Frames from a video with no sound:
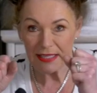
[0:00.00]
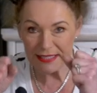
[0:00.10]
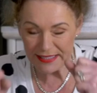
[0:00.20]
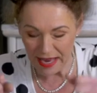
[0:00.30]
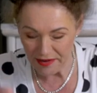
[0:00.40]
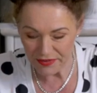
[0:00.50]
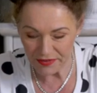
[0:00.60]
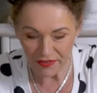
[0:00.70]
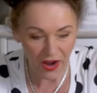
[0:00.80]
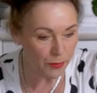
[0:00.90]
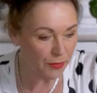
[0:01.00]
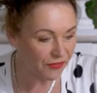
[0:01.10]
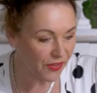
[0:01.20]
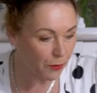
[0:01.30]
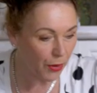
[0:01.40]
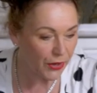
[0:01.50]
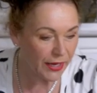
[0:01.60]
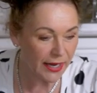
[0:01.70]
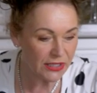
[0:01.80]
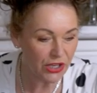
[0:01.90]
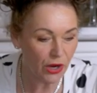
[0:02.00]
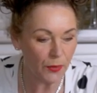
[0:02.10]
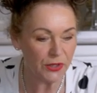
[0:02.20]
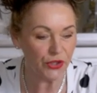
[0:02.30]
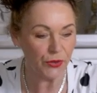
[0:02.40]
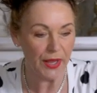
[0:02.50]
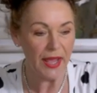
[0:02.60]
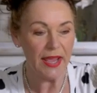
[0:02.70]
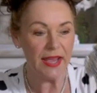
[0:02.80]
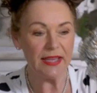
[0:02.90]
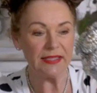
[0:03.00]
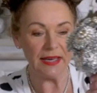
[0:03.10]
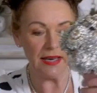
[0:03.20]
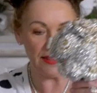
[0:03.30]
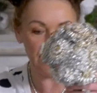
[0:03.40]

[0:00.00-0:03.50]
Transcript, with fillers: safe environment for the bouquet to go into. Here's in